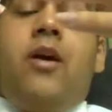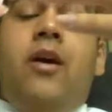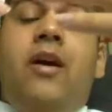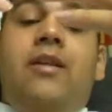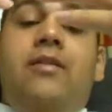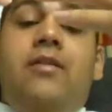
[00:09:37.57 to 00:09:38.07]

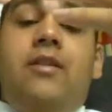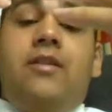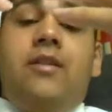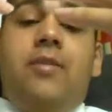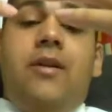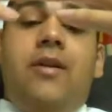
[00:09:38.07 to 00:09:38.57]

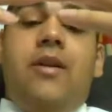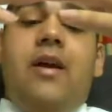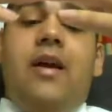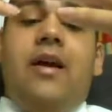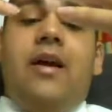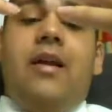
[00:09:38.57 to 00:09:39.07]
discipline,
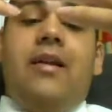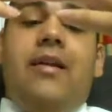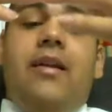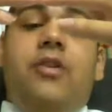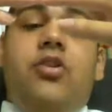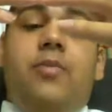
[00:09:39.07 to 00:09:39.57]

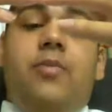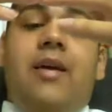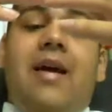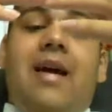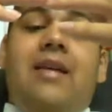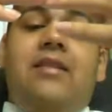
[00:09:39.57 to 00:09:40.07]
leadership,
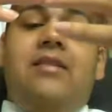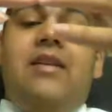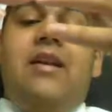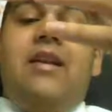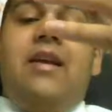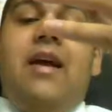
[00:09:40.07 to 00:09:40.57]
and zeal
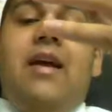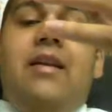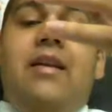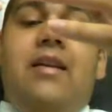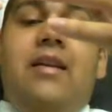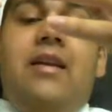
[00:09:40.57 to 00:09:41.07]
in
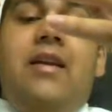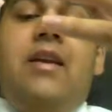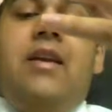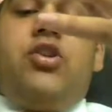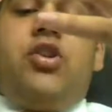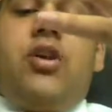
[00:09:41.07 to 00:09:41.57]

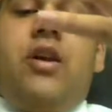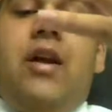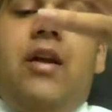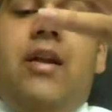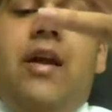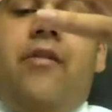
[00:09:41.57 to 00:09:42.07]
each and
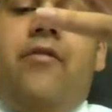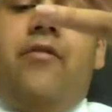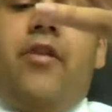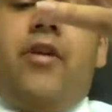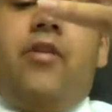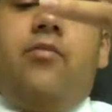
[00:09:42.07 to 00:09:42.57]
every
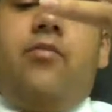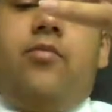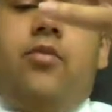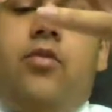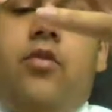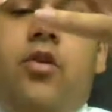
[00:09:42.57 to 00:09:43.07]

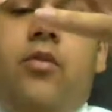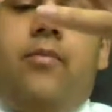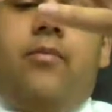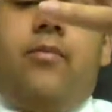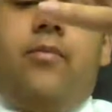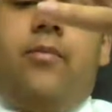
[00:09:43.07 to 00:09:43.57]
program.
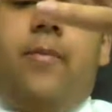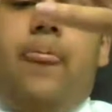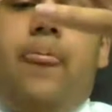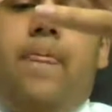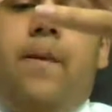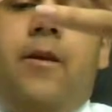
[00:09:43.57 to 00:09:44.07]

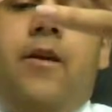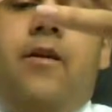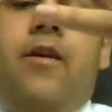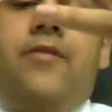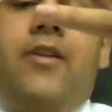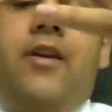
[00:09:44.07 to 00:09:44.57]
Year after
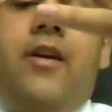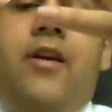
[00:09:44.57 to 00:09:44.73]
year,